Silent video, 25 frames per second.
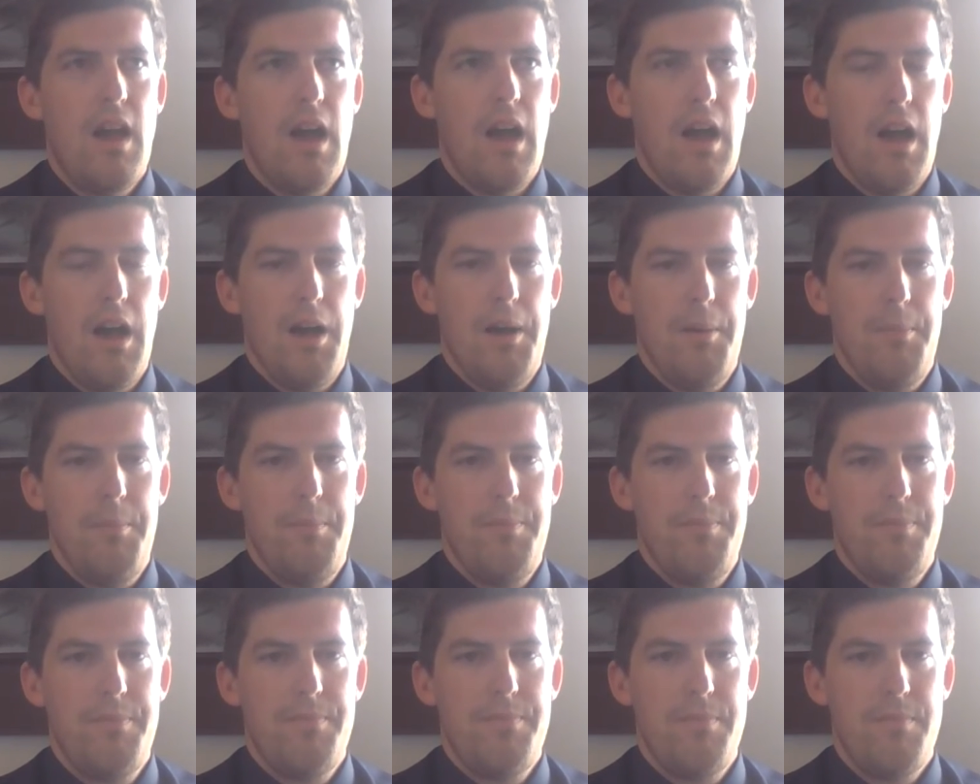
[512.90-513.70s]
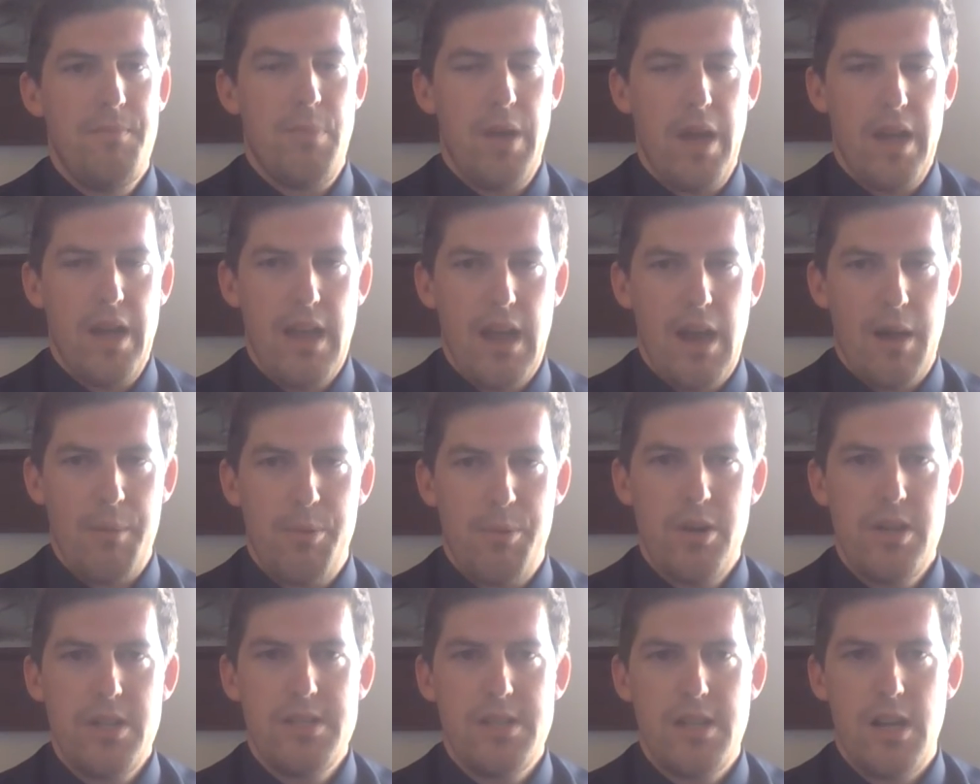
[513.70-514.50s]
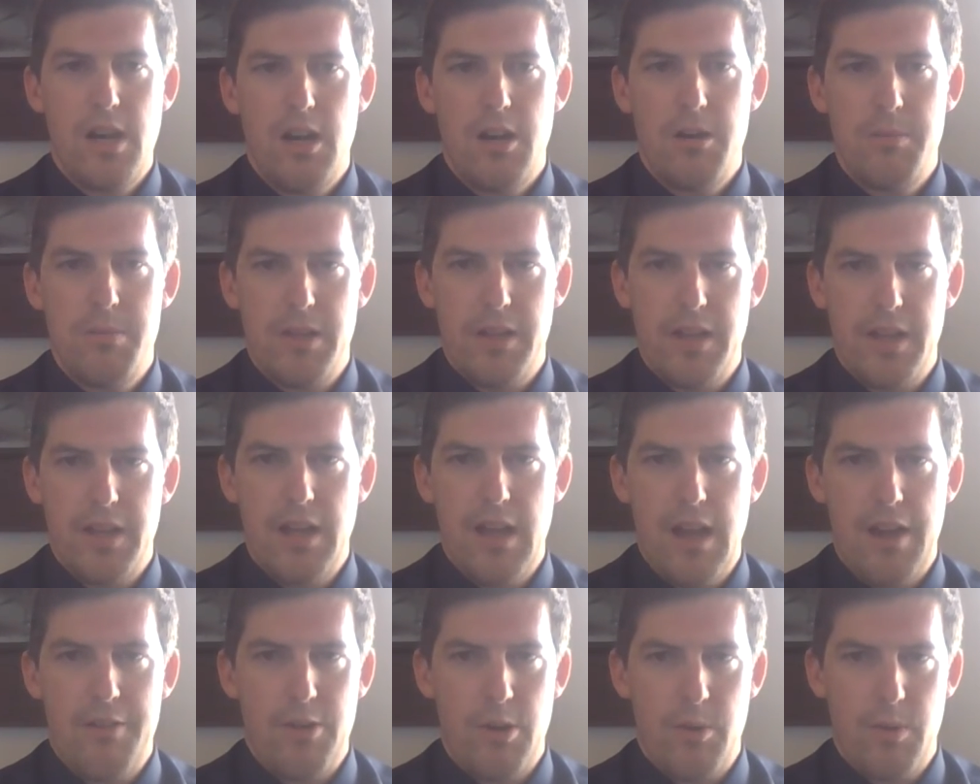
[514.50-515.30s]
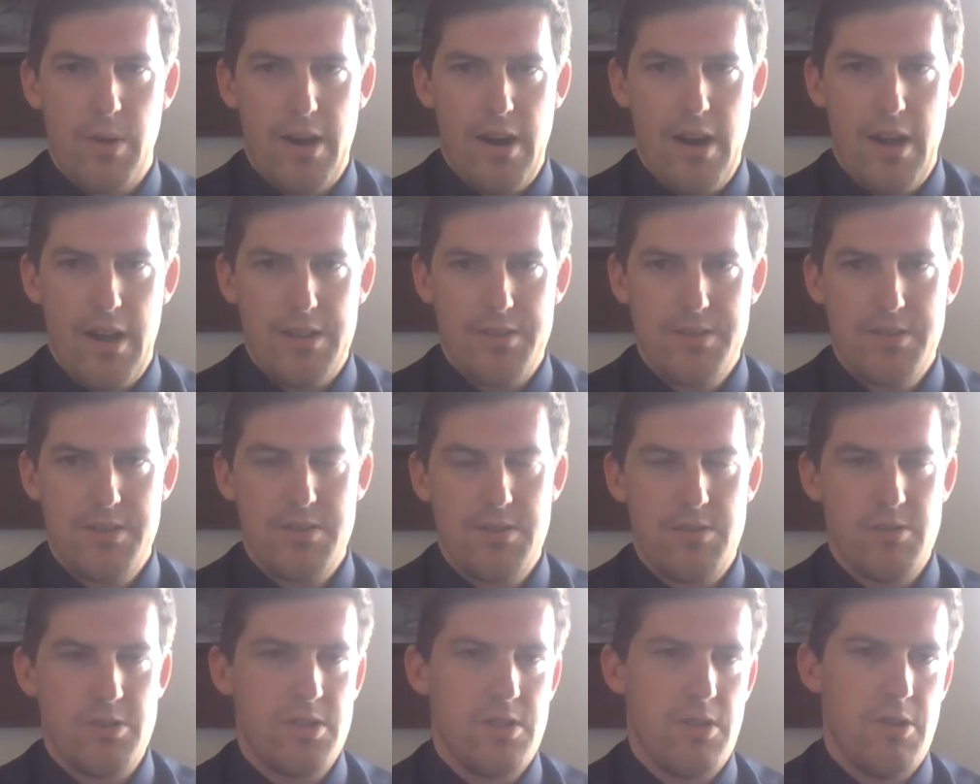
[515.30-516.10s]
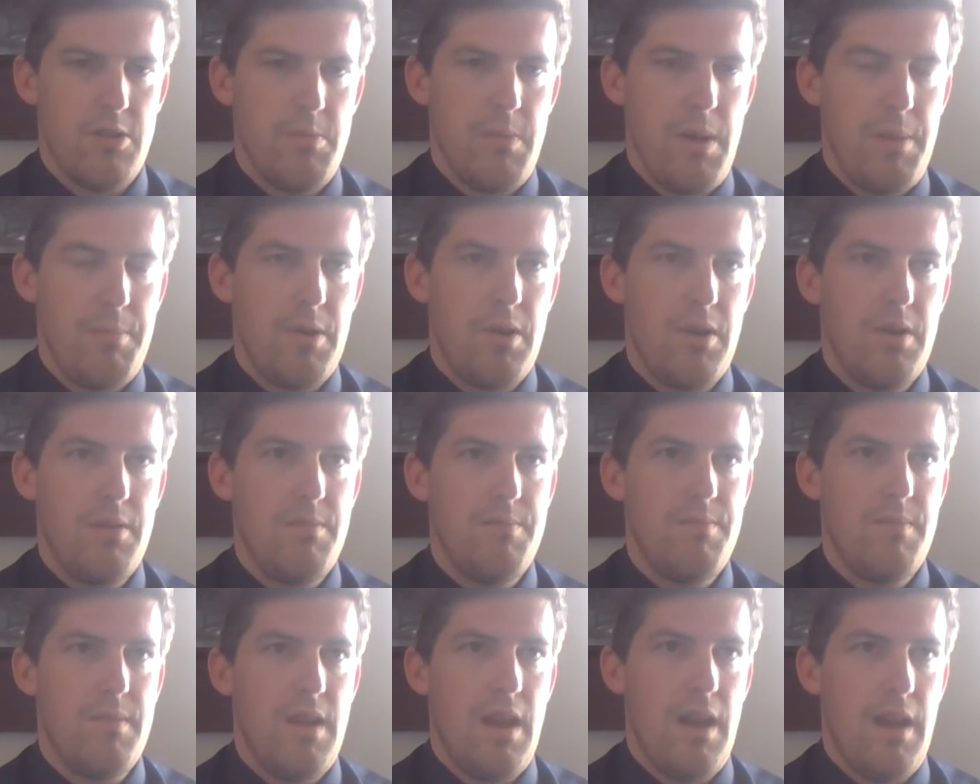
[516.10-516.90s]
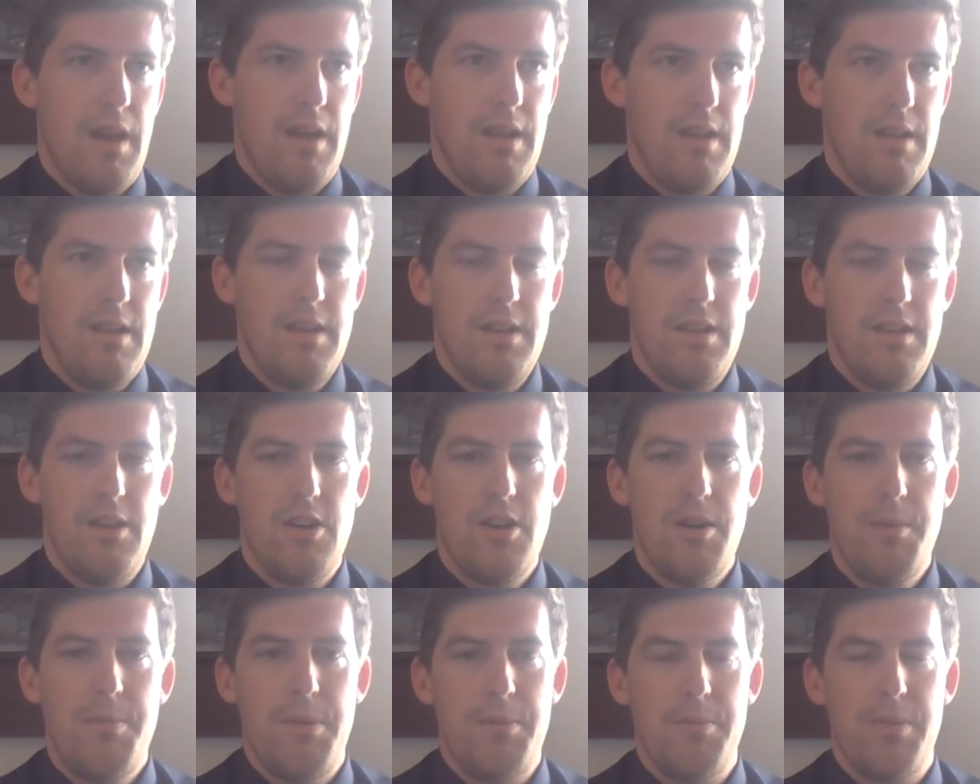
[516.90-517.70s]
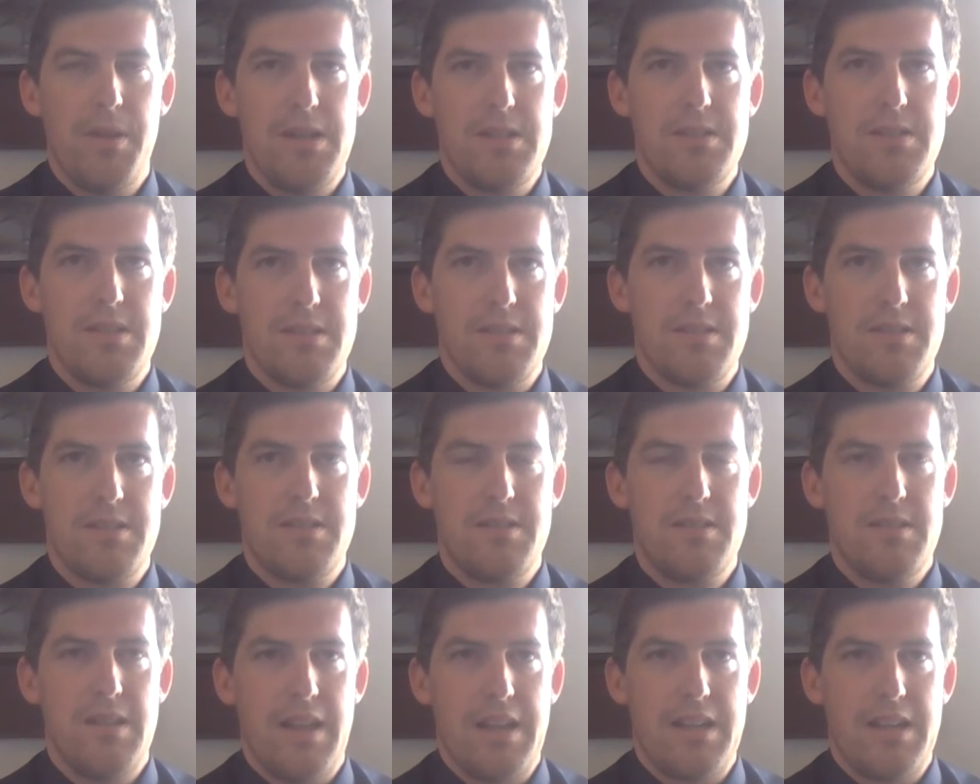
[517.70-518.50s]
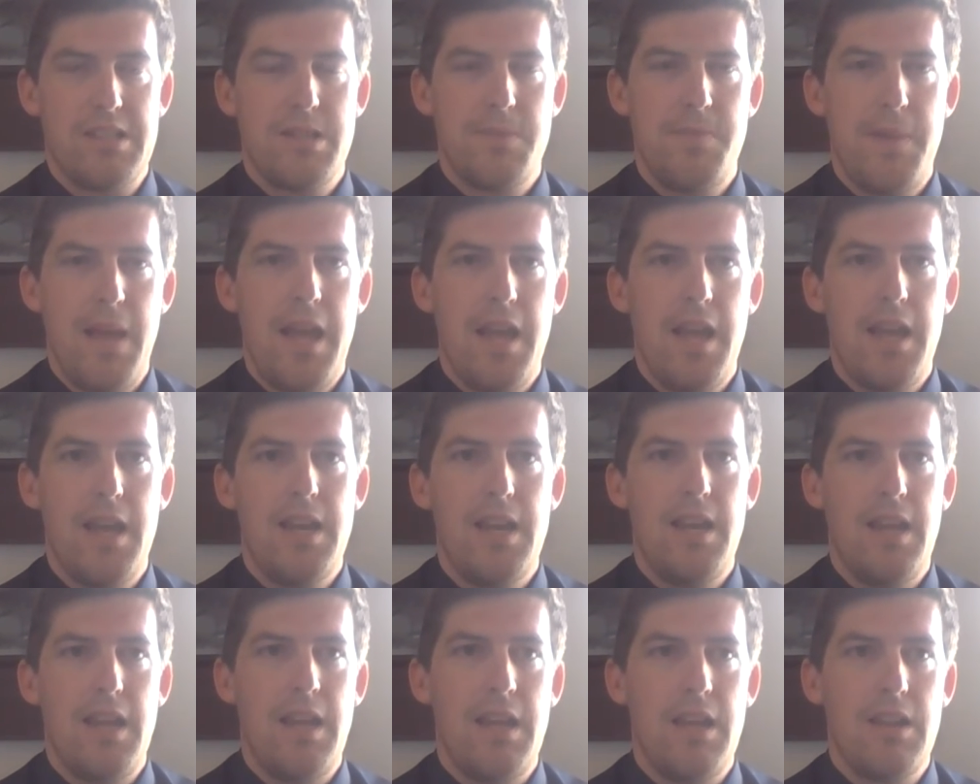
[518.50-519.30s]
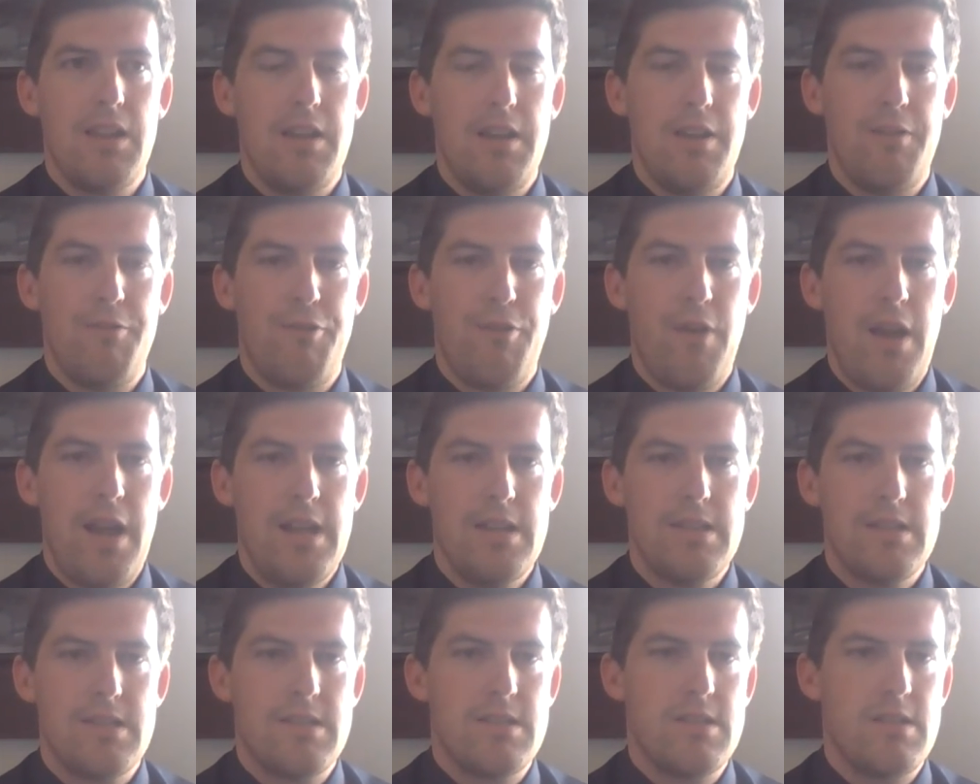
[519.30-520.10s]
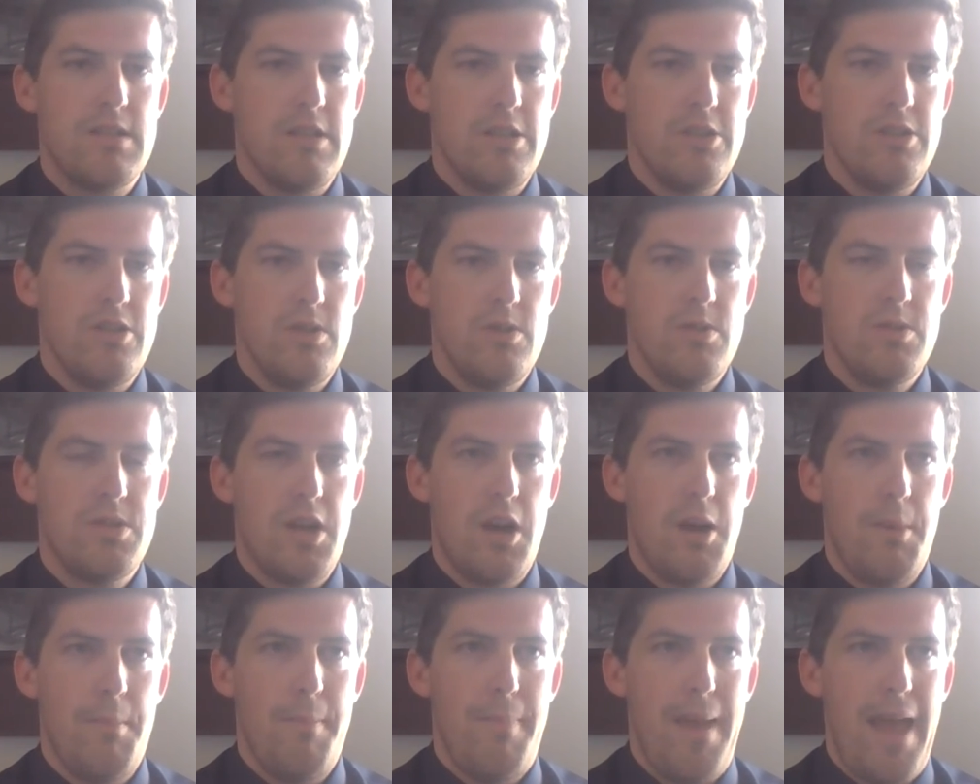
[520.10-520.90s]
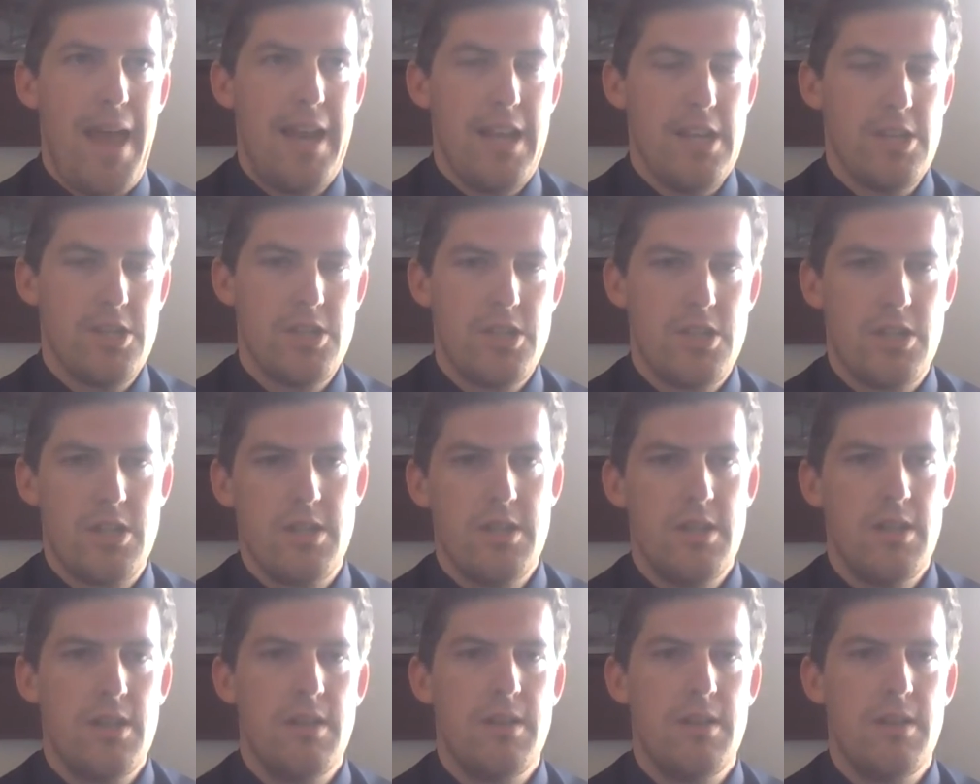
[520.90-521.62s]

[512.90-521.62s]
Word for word: Uh, but yeah, pretty terribly everywhere else. So remember, uh, in Europe, in places like Spain, England, France, the Jews are banished.